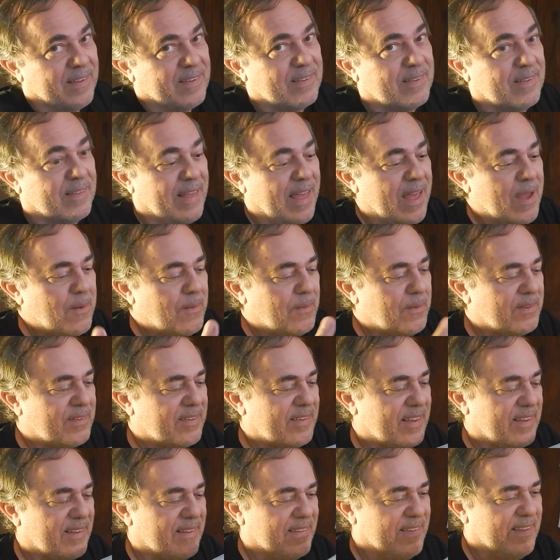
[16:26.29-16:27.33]
So that
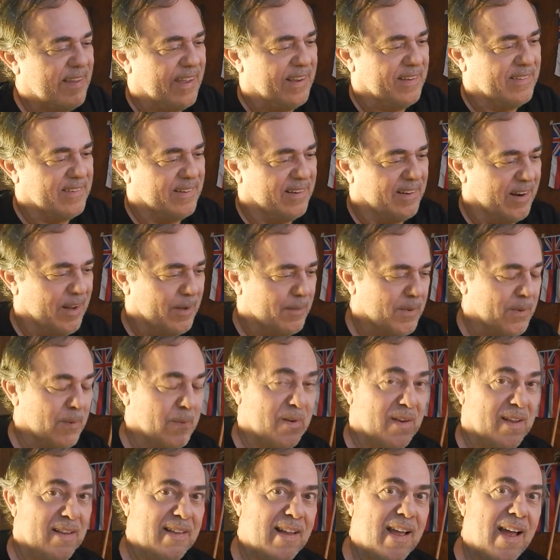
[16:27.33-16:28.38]
was contention number
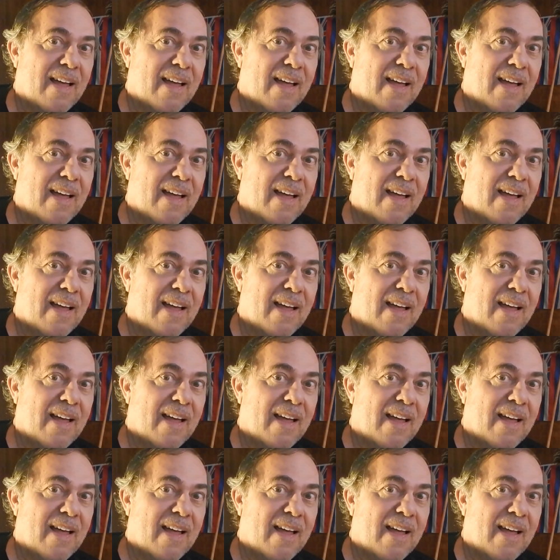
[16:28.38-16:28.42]
one.